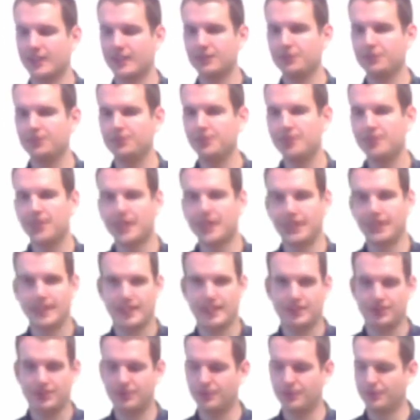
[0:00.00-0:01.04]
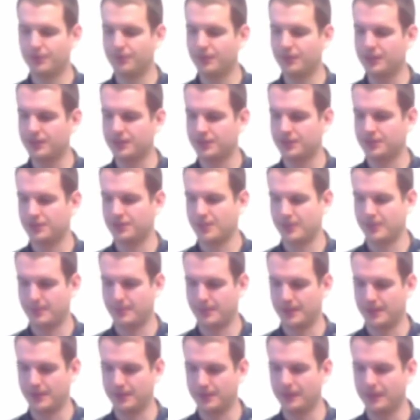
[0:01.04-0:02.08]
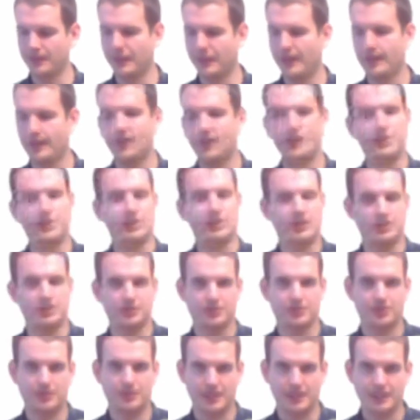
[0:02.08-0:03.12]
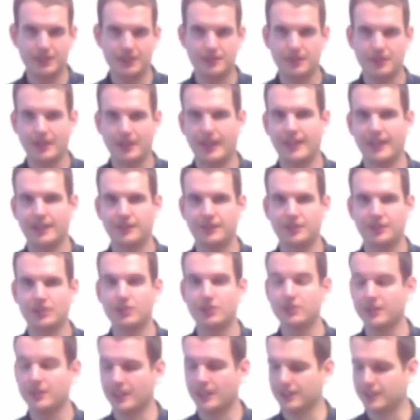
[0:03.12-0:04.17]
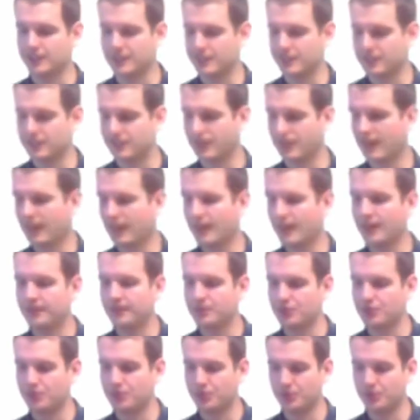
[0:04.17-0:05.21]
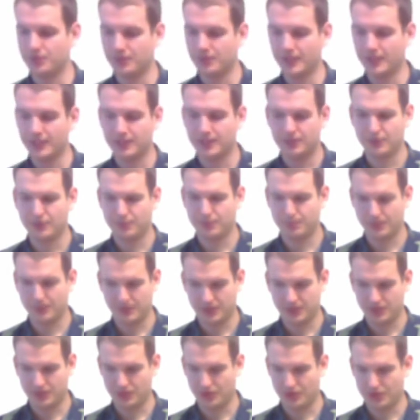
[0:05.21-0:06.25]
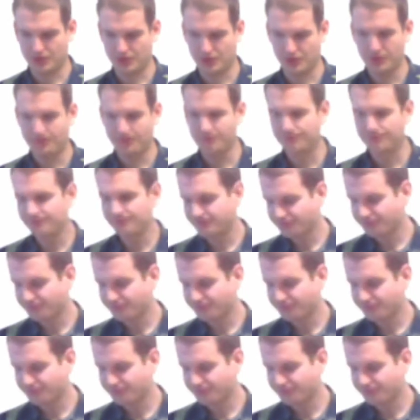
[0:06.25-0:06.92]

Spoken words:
If we add the third terminal, called grid, and connect it to the negative potential,